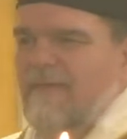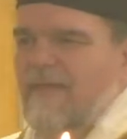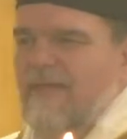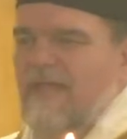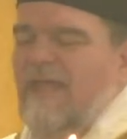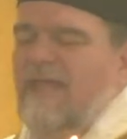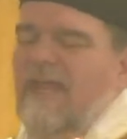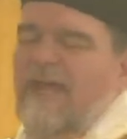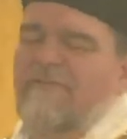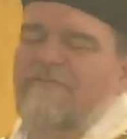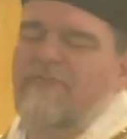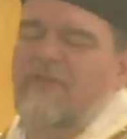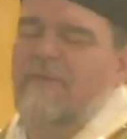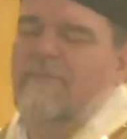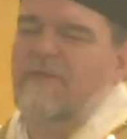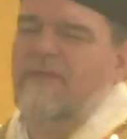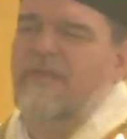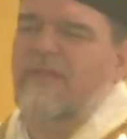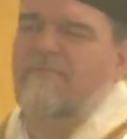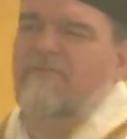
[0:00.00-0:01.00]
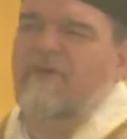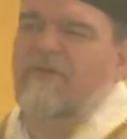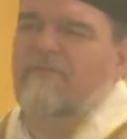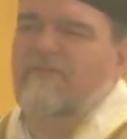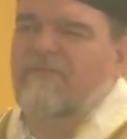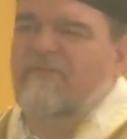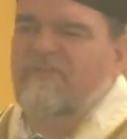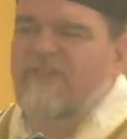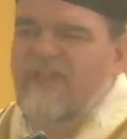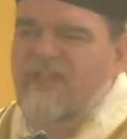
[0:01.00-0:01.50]
He left them to give us
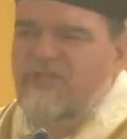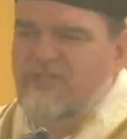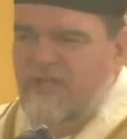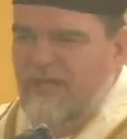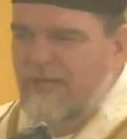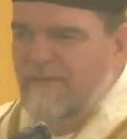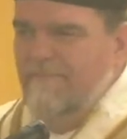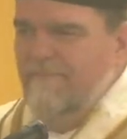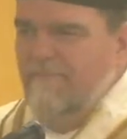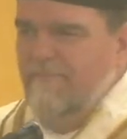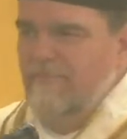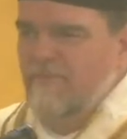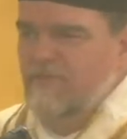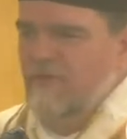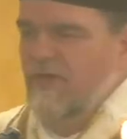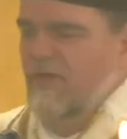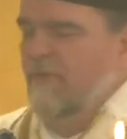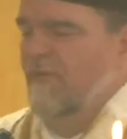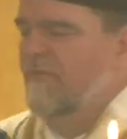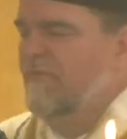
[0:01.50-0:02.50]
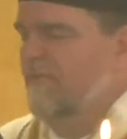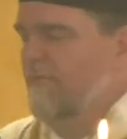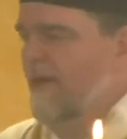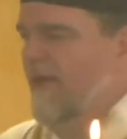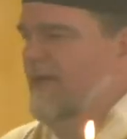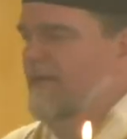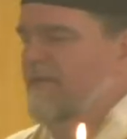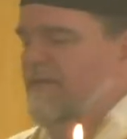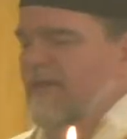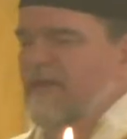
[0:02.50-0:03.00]
his teaching so they would
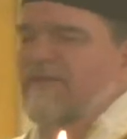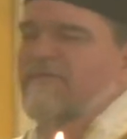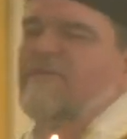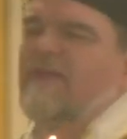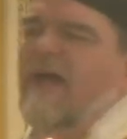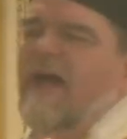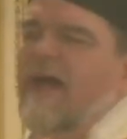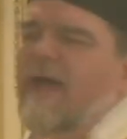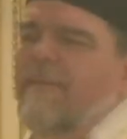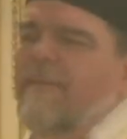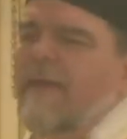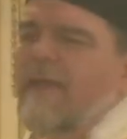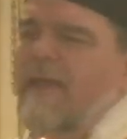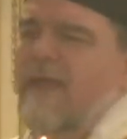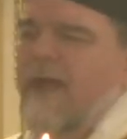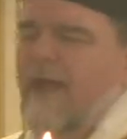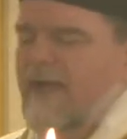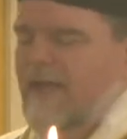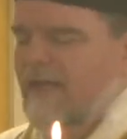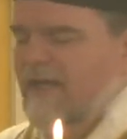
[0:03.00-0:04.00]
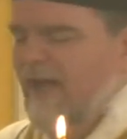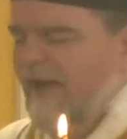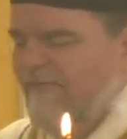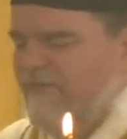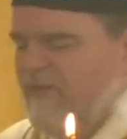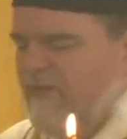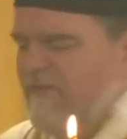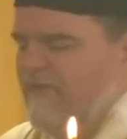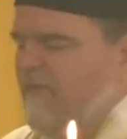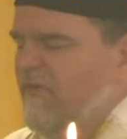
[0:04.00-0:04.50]
remain to the end of time. And he
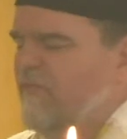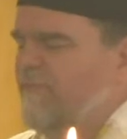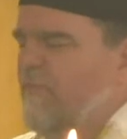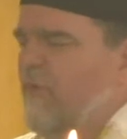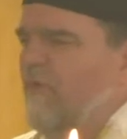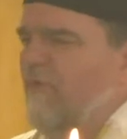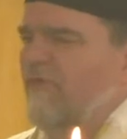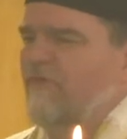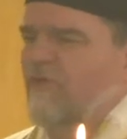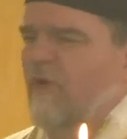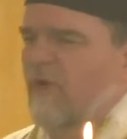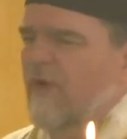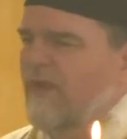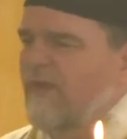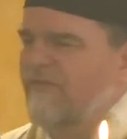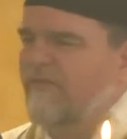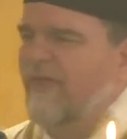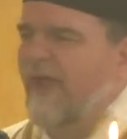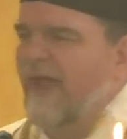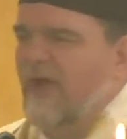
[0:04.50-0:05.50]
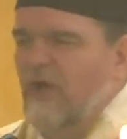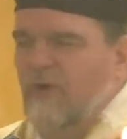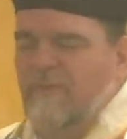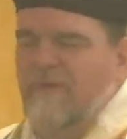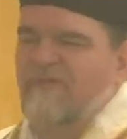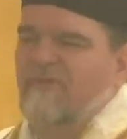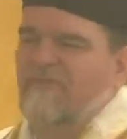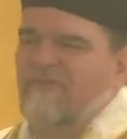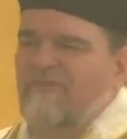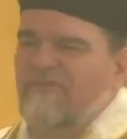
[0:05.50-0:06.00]
left us his most holy
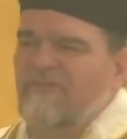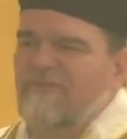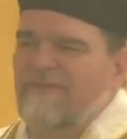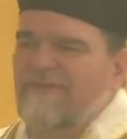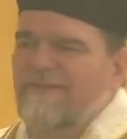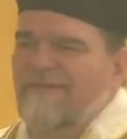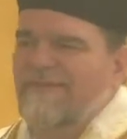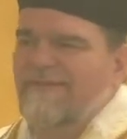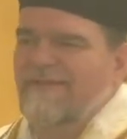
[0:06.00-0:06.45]
sacraments.